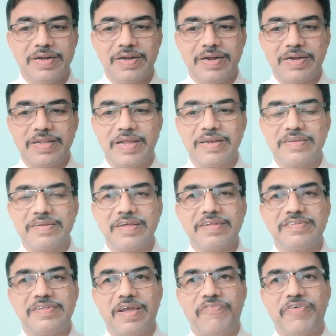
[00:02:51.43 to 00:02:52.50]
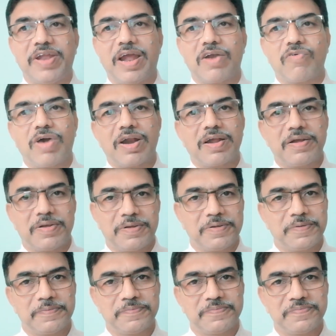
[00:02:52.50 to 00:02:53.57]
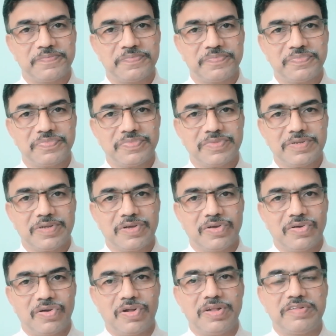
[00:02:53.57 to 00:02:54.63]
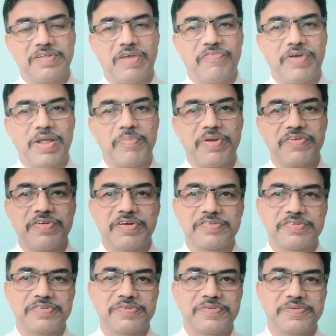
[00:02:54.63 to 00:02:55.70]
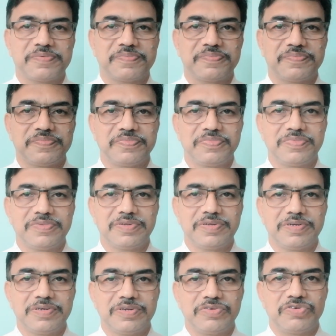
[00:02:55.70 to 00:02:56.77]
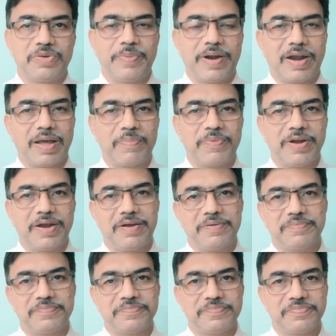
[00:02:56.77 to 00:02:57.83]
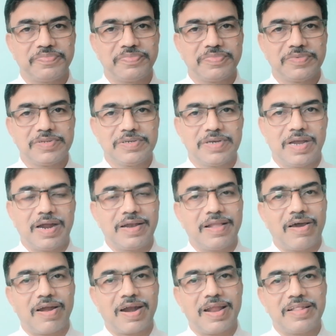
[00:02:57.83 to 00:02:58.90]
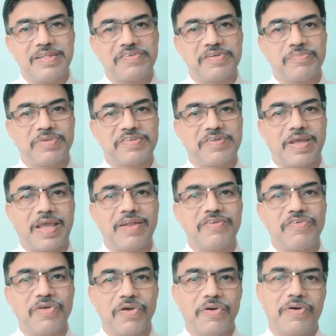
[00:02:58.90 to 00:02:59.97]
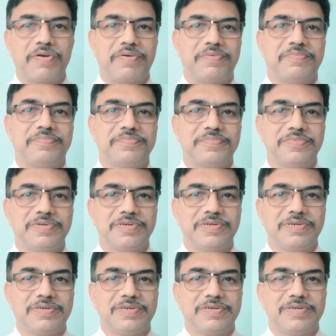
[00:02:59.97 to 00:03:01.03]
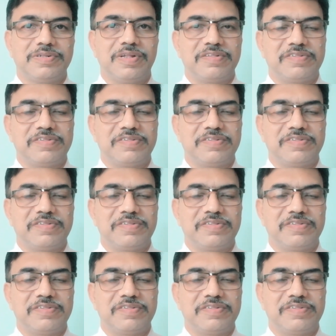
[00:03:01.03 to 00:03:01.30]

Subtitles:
And then safety at work. All the safety measures should be adopted, and the organization must ensure the